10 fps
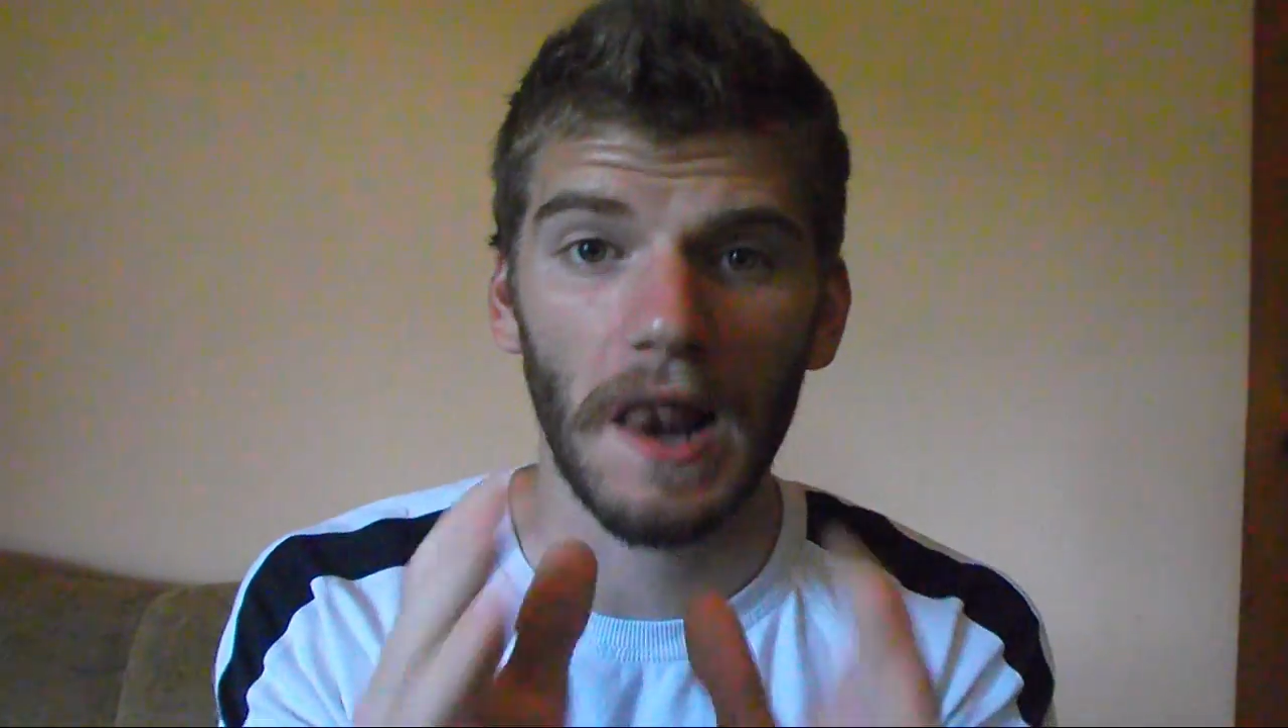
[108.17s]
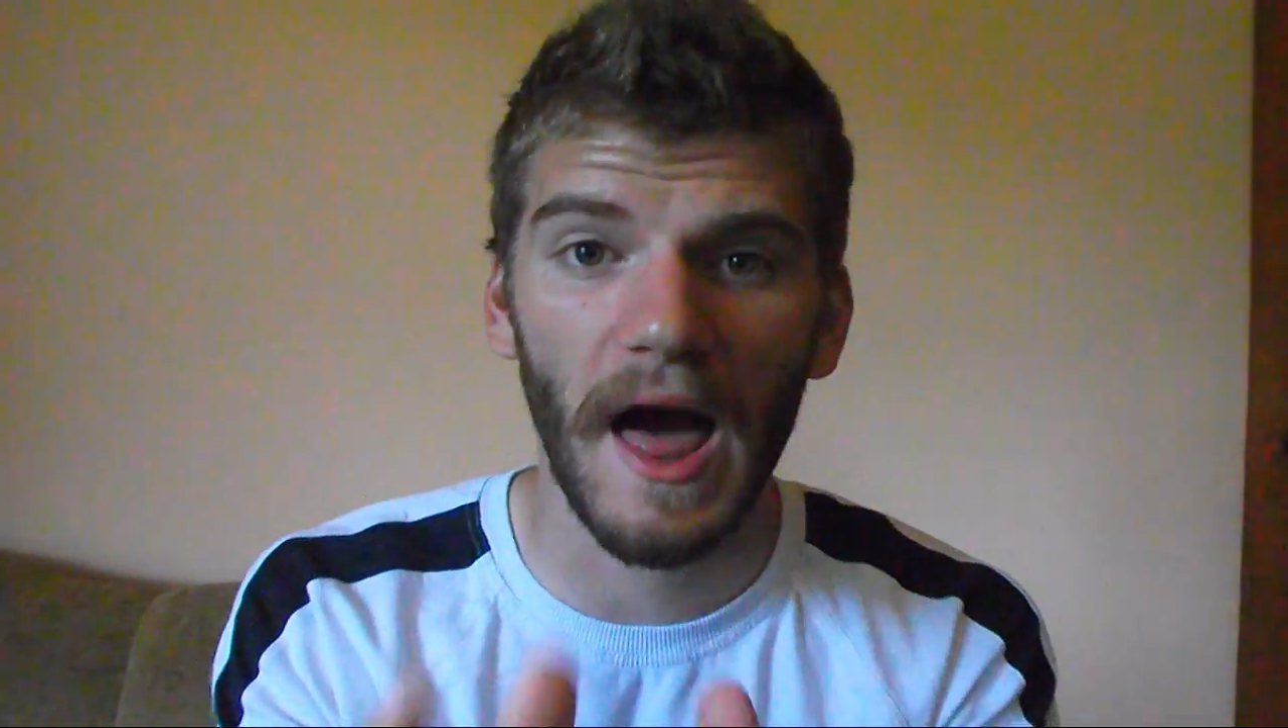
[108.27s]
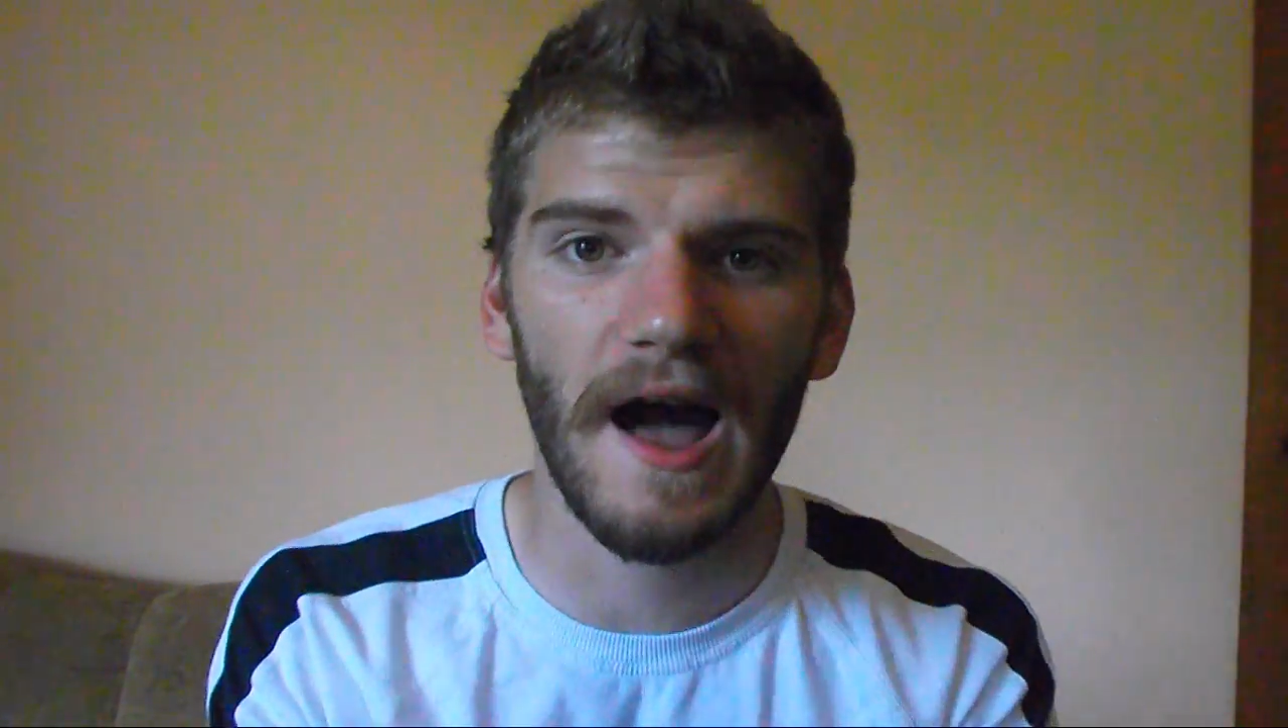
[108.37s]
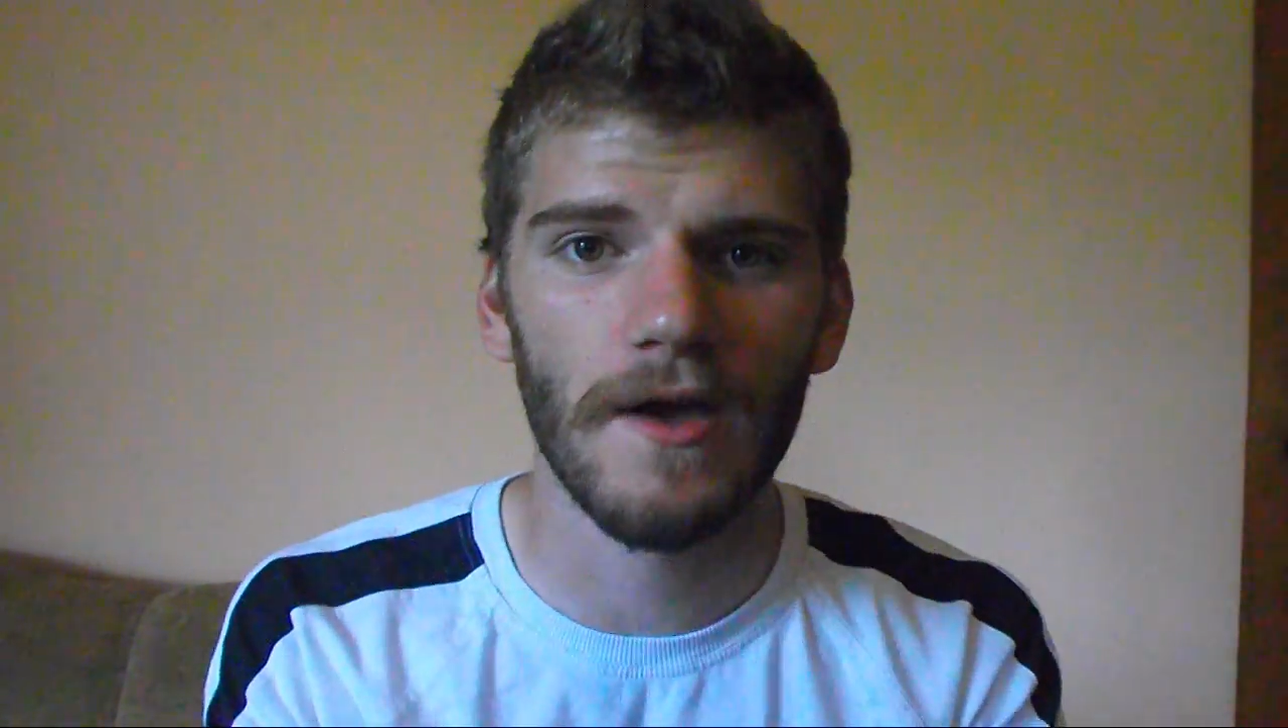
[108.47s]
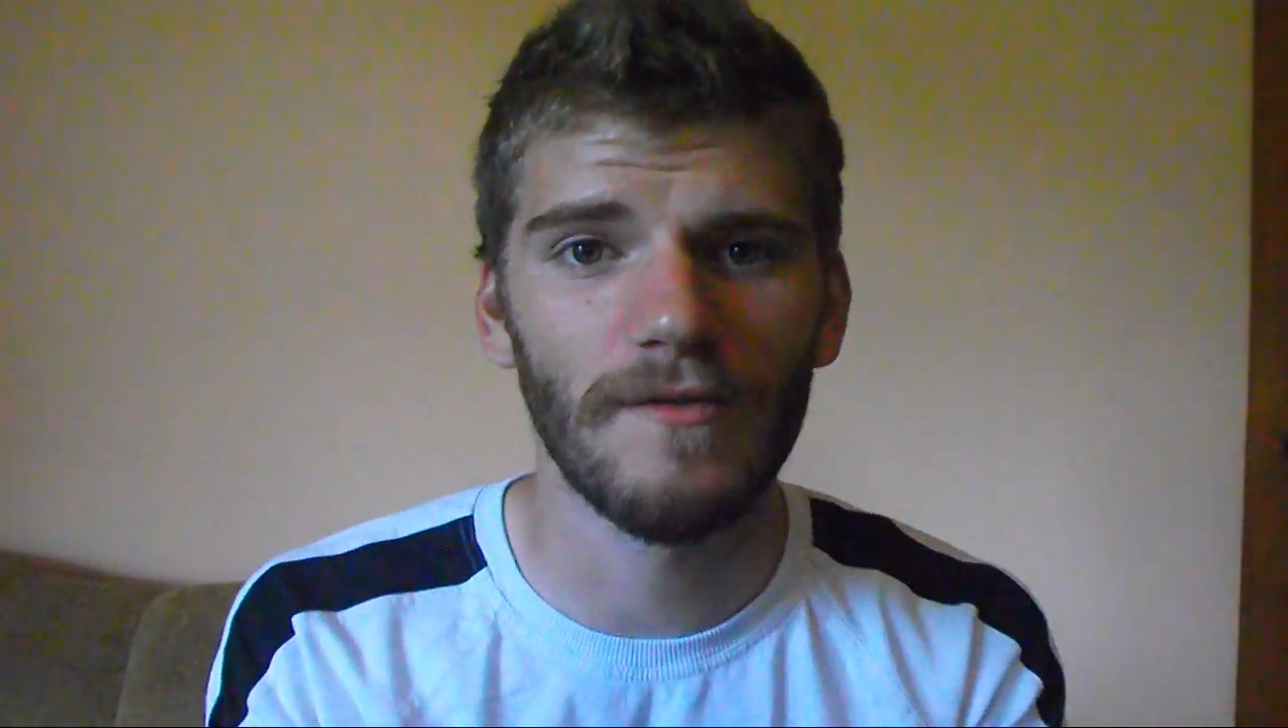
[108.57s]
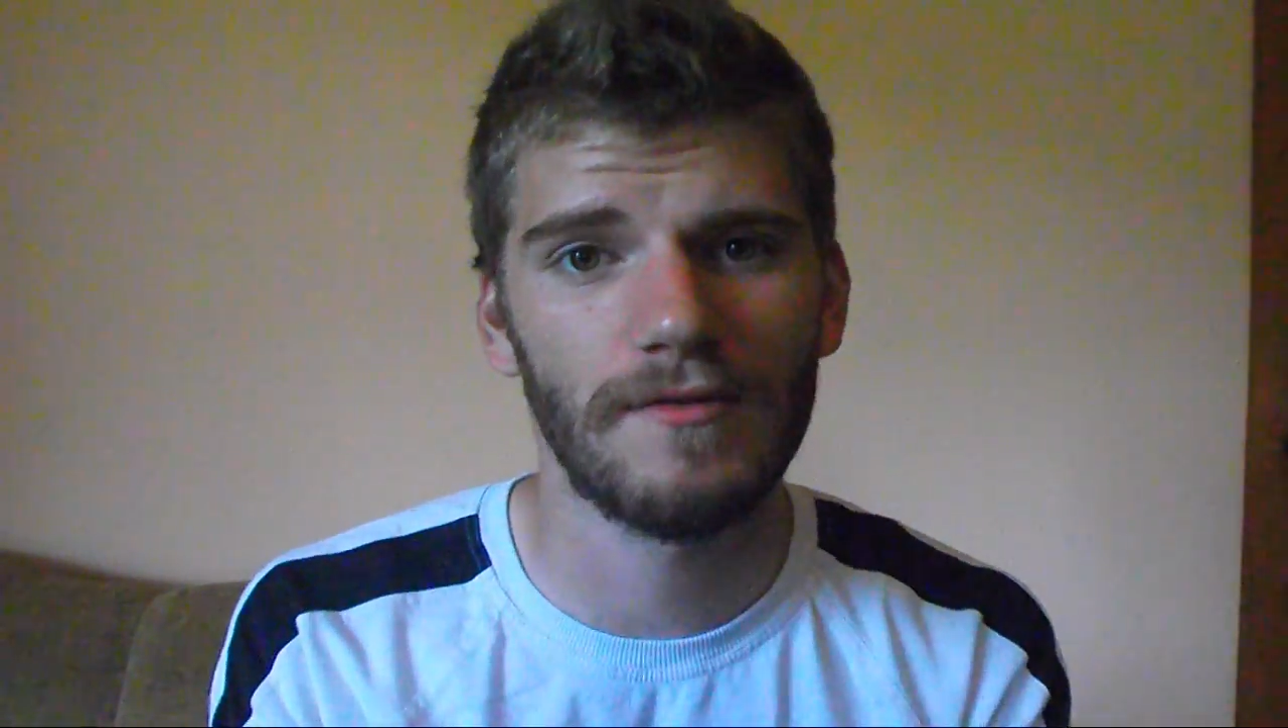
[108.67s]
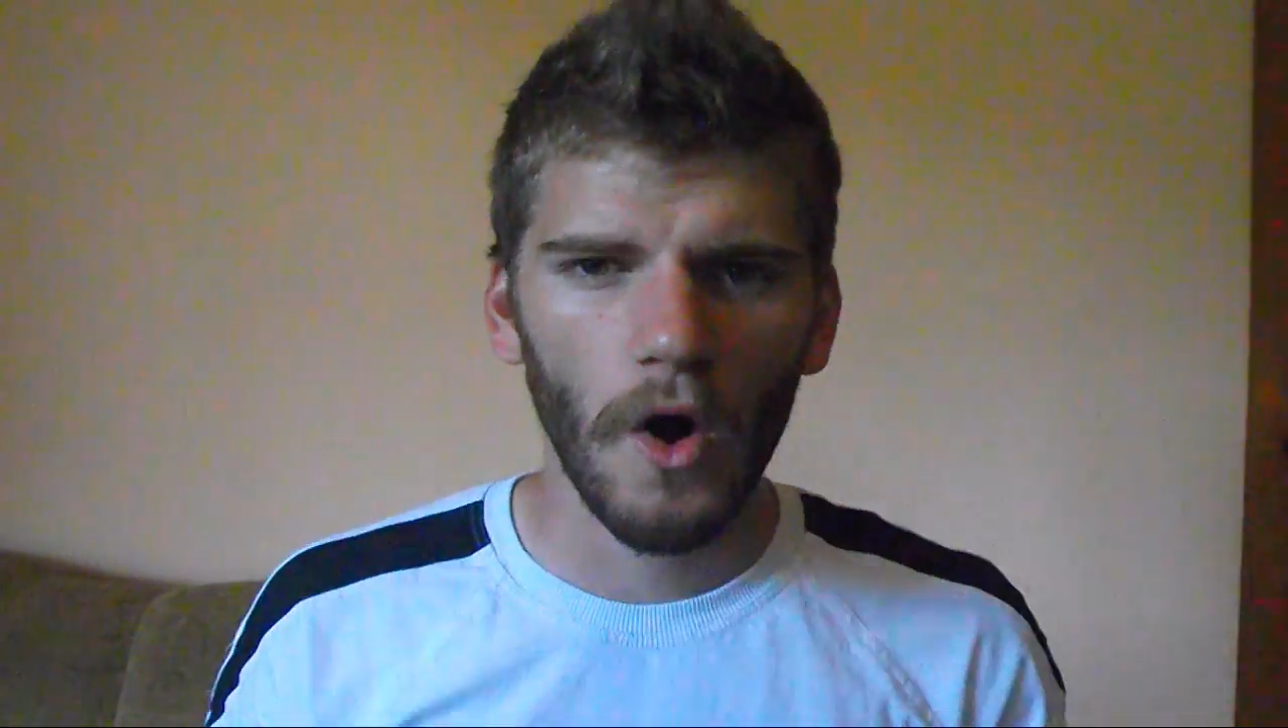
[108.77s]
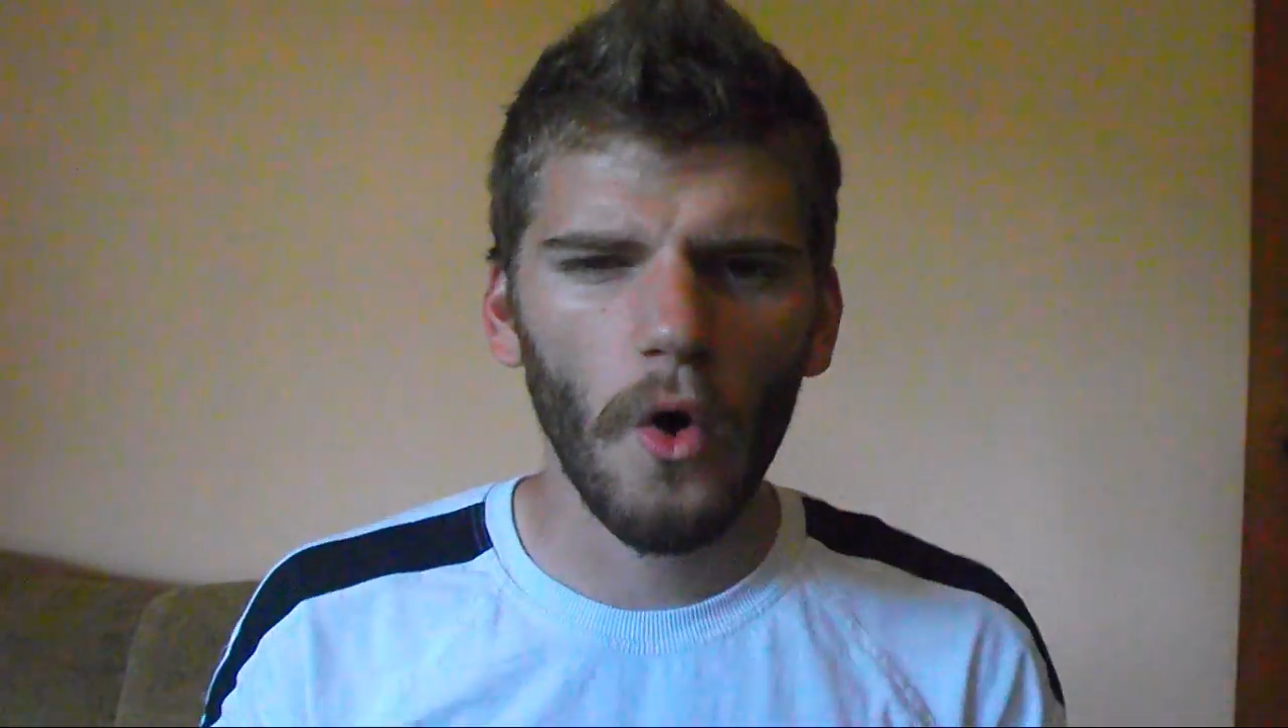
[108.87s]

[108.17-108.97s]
alive.